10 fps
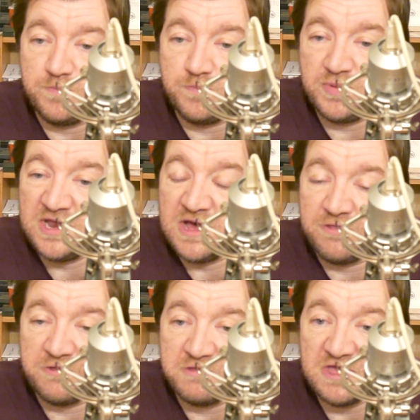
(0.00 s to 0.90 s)
being out of
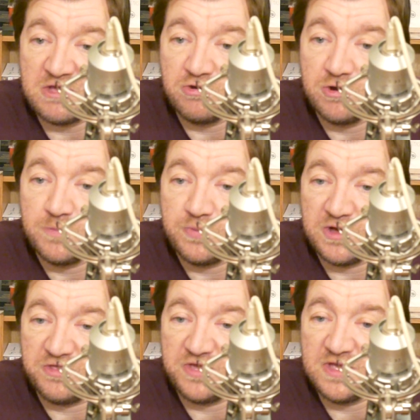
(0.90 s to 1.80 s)
the League Cup, I
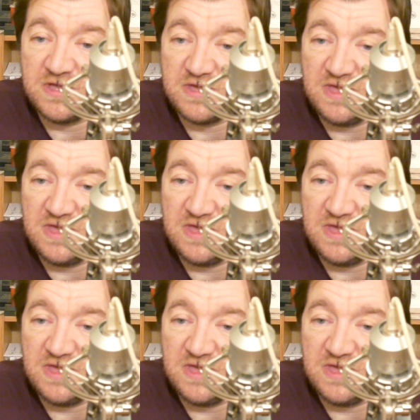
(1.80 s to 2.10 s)
think